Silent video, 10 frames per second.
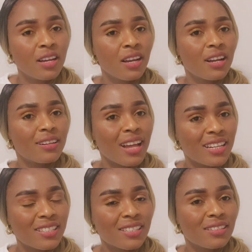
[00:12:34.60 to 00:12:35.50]

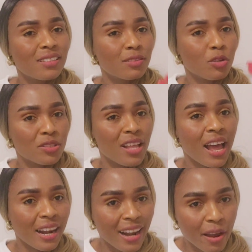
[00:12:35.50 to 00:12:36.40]
that does not
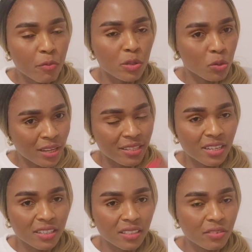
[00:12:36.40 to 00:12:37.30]
align with what I
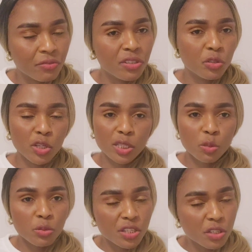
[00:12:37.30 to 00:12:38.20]
said in the video, it
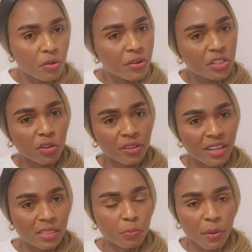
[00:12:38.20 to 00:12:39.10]
will discourage
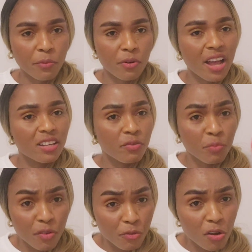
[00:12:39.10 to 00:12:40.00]
others people.
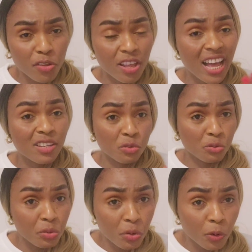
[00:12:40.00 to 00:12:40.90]
As you
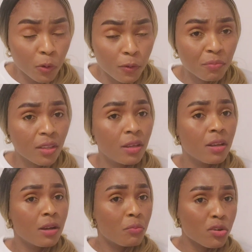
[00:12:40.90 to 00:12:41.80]
know,
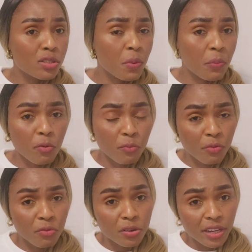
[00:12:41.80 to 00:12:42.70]
most people,
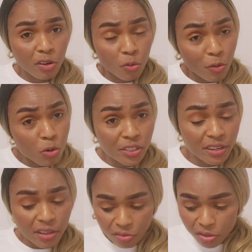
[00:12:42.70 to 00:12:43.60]
before they watch
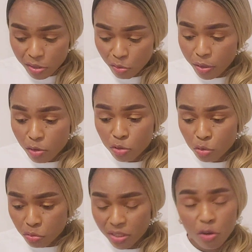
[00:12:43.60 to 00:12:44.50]
any video, they will go
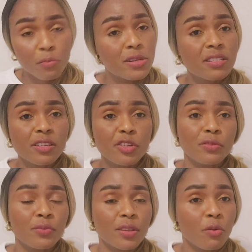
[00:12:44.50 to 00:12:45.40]
through the comment
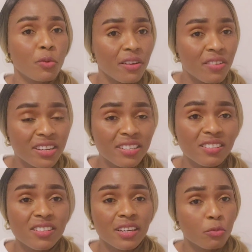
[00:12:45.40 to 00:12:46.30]
section. Whatever they
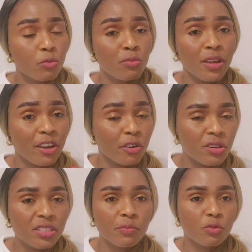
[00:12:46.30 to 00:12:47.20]
see there will
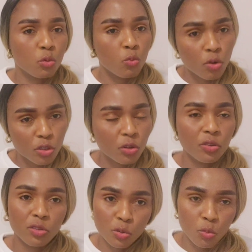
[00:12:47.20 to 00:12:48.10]
encourage them to watch or
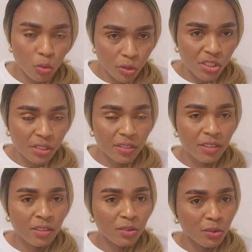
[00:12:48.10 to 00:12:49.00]
not to watch.
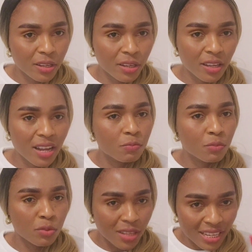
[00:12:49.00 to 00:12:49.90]
Okay,
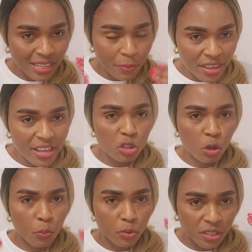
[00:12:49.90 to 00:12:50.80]
as I'm here
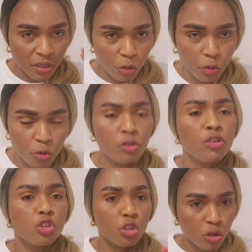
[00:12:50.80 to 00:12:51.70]
supporting you,
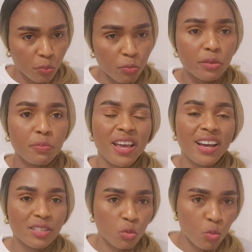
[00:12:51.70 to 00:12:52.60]
support me
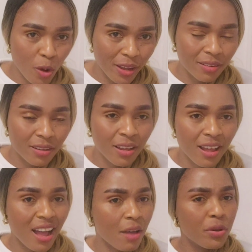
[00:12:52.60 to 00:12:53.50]
as well.
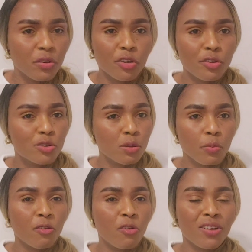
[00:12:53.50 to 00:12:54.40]
I've been on YouTube
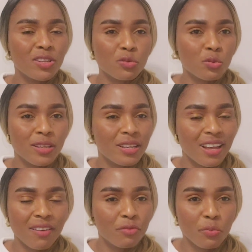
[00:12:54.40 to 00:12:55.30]
for over 2 years. I
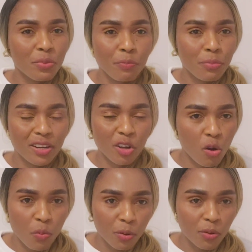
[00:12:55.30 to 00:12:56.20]
have not been paid
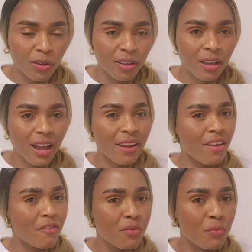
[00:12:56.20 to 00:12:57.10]
kobo, and
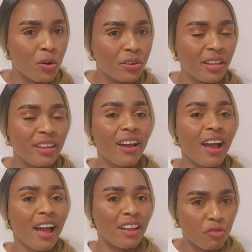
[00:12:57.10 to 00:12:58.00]
every morning
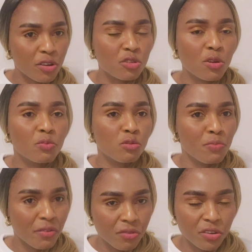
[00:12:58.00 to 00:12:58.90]
I dress up to
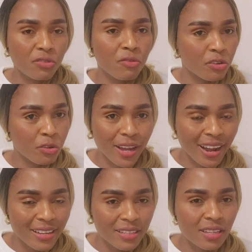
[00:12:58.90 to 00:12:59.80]
make video for you
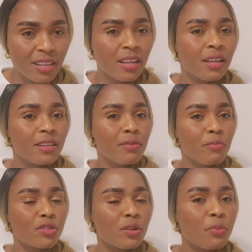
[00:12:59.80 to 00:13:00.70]
guys. The
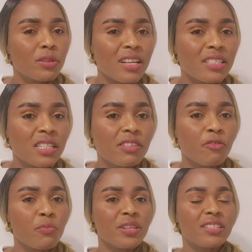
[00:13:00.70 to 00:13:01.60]
most important thing
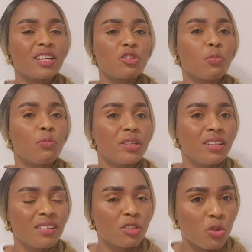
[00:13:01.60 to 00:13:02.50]
for me is that
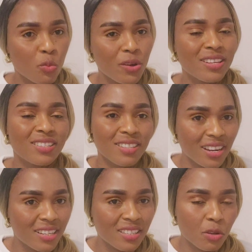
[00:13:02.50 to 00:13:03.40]
somebody somewhere is
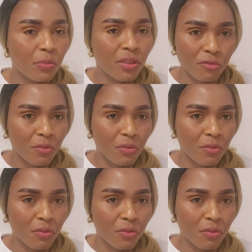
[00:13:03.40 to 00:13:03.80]
learning something from